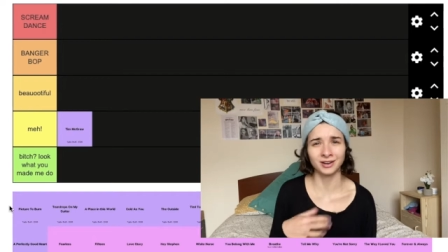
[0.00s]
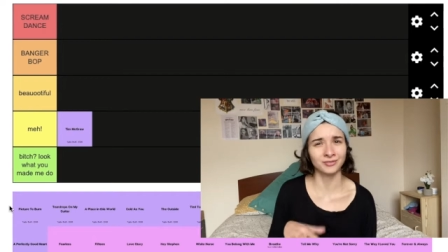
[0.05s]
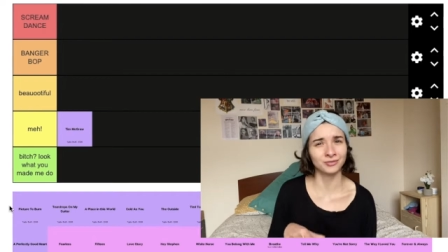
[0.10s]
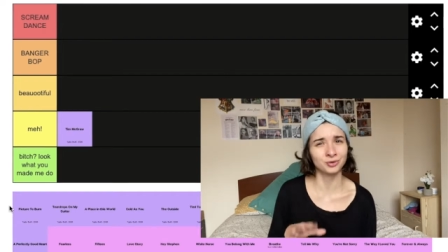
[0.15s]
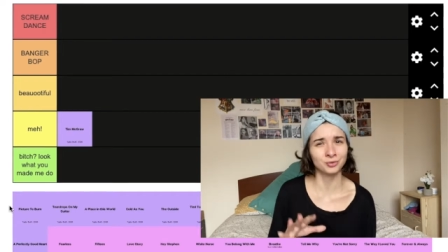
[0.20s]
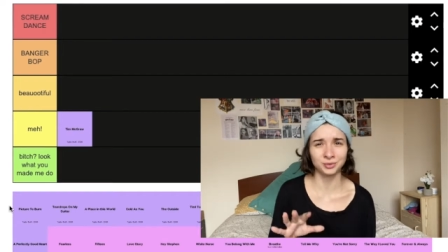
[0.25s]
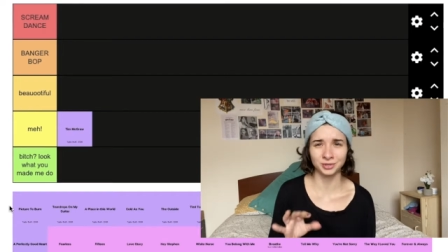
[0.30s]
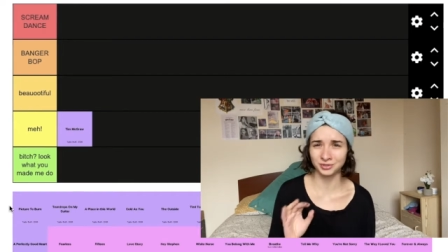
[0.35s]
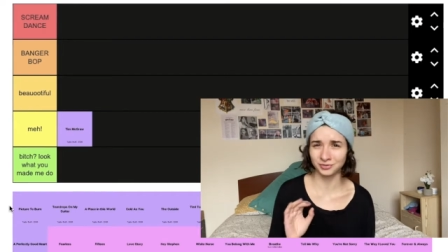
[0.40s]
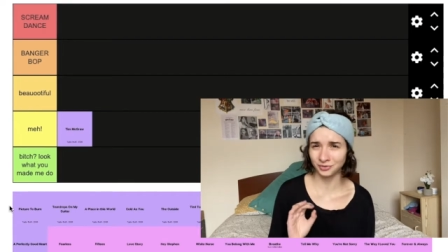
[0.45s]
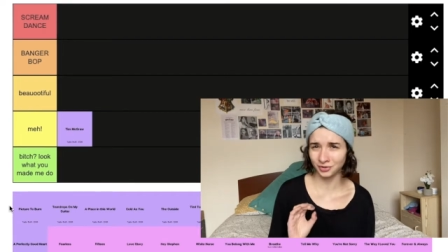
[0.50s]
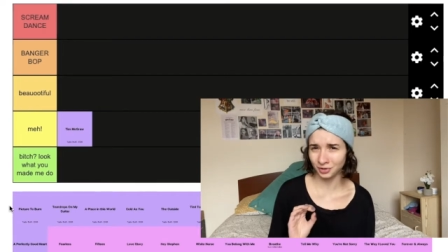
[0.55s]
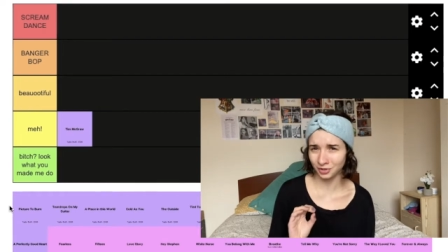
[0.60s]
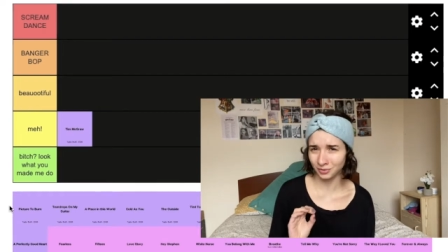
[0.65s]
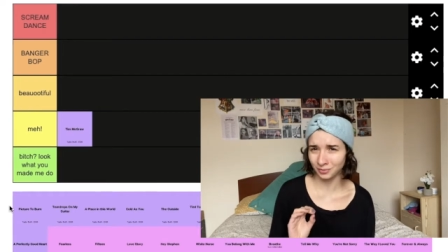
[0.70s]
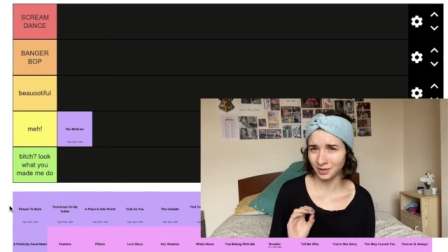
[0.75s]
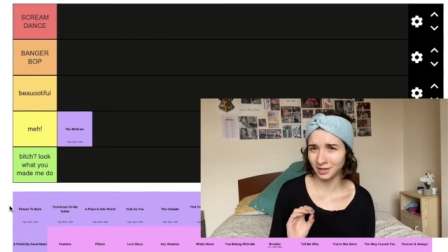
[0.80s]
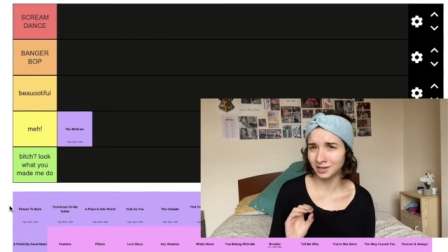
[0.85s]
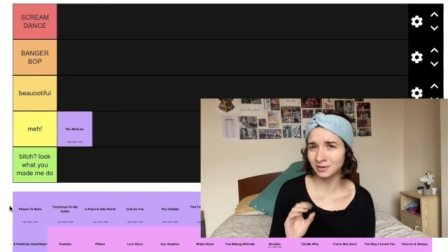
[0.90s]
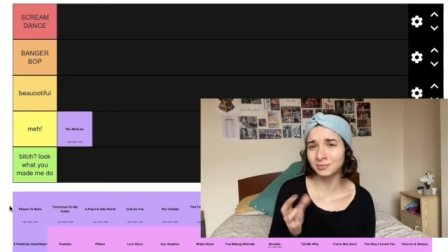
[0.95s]
almost forgot
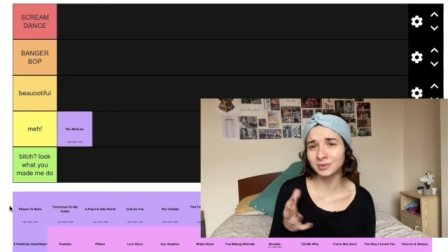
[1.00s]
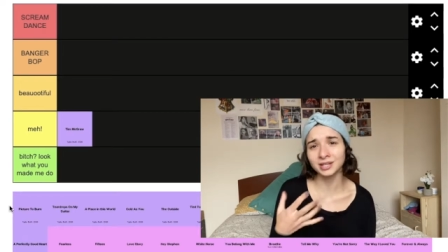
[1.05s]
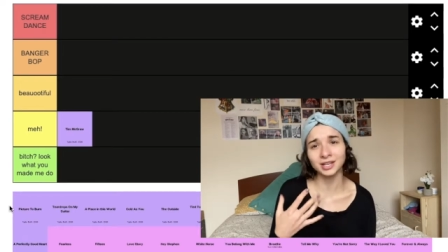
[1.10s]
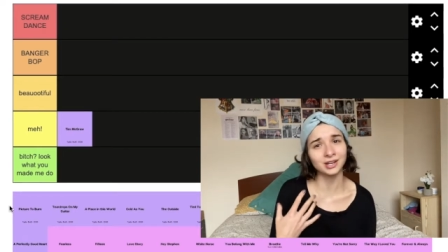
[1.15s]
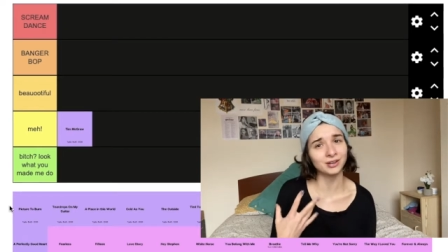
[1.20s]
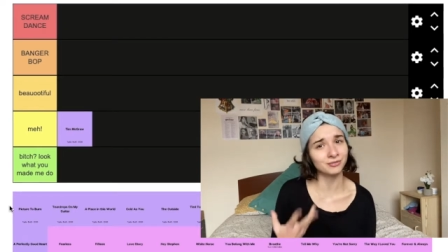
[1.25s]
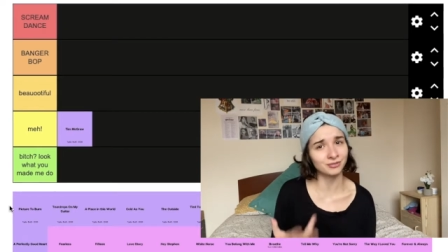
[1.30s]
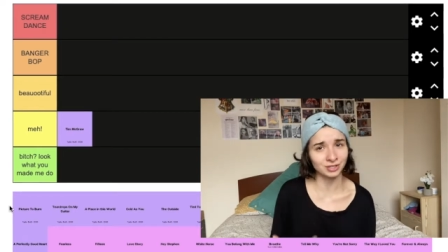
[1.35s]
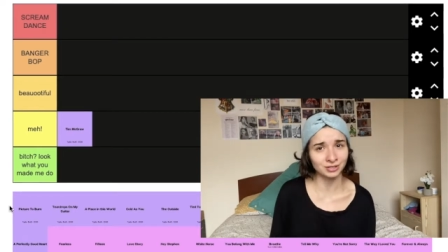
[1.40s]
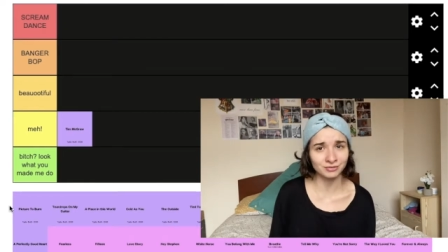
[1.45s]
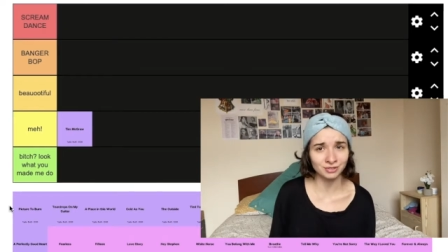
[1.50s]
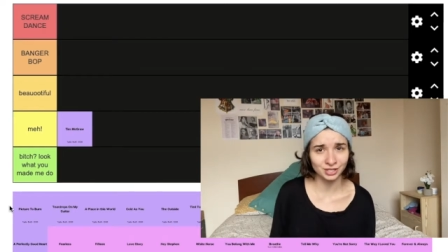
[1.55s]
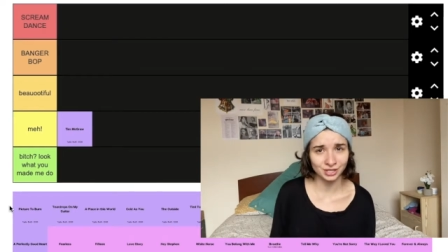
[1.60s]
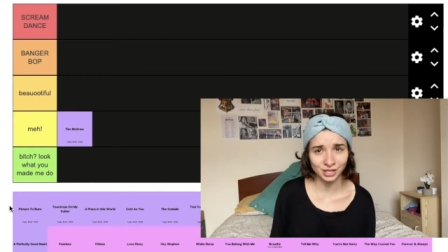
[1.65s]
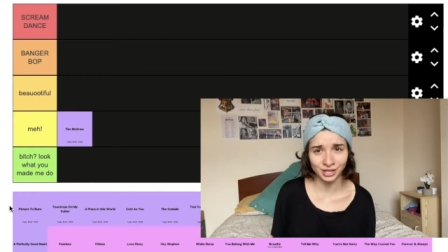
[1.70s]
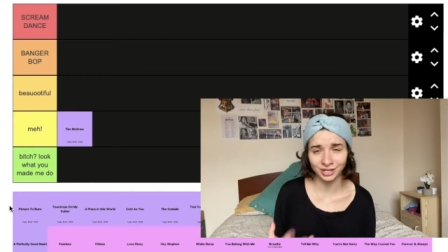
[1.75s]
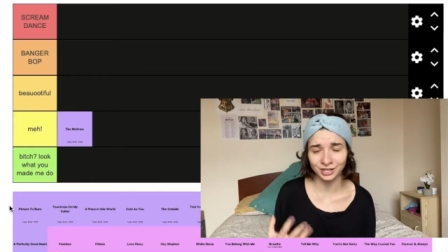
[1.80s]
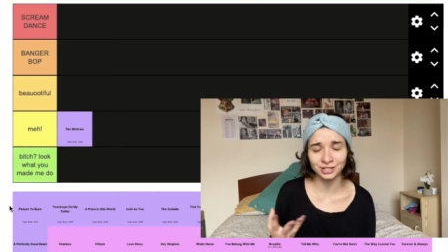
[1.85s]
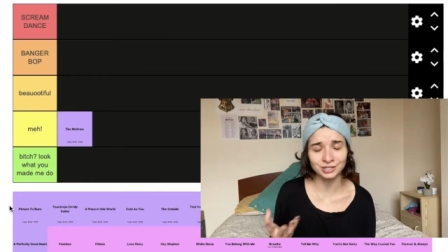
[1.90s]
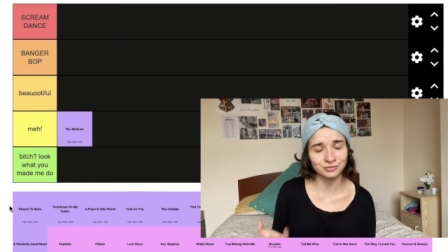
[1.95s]
about it, but like I really, really
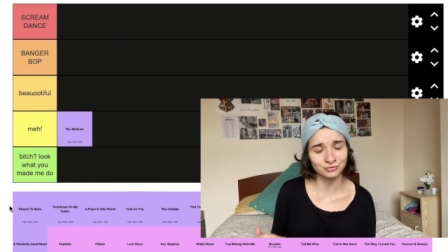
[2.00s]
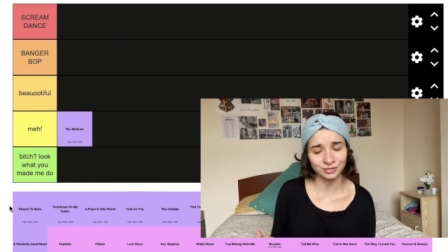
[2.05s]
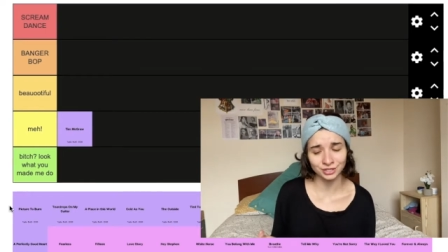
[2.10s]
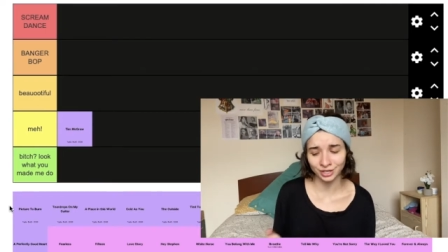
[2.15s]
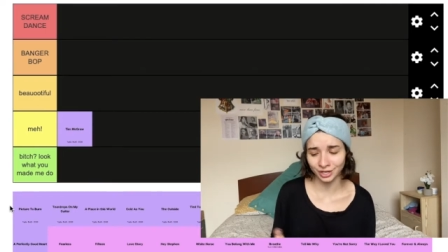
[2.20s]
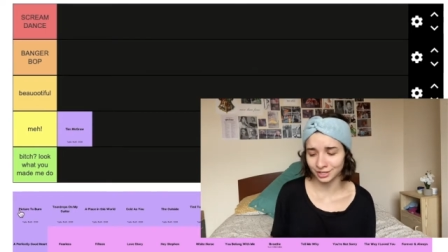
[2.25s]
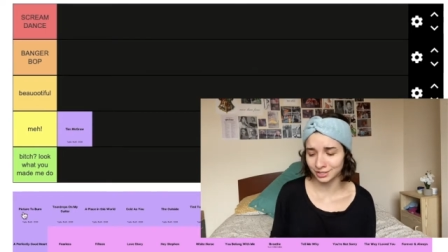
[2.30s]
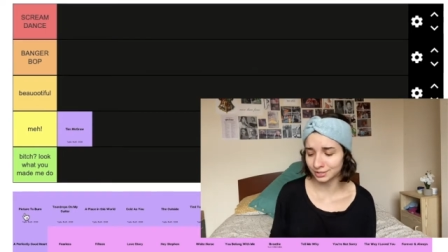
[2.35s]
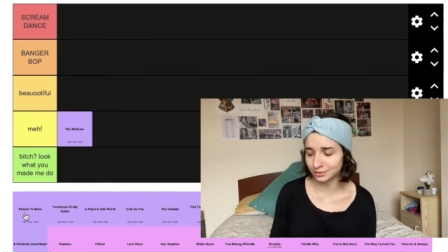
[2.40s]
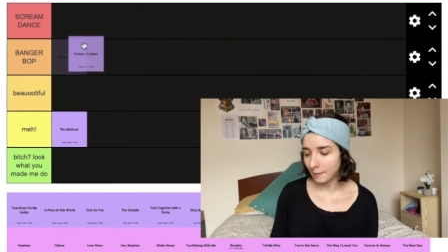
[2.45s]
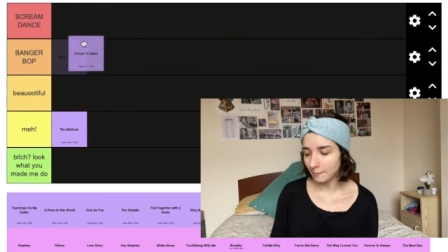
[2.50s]
like it. It's really nice.